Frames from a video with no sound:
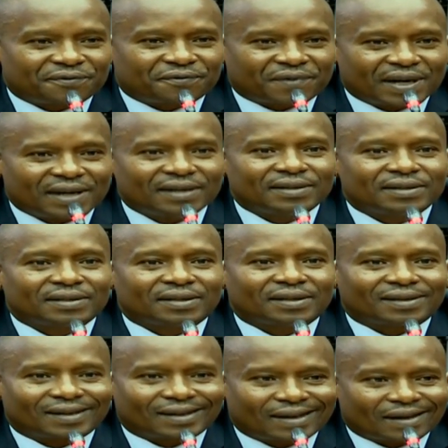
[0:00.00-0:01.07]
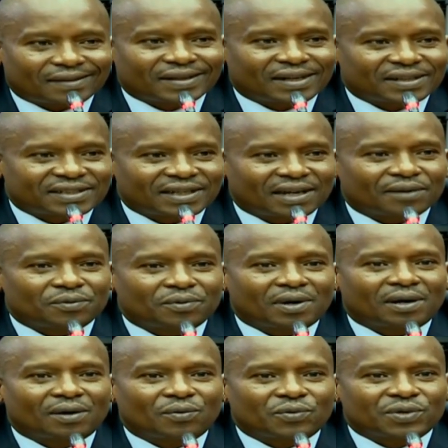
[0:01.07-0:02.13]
friend Rigathi Gachagua,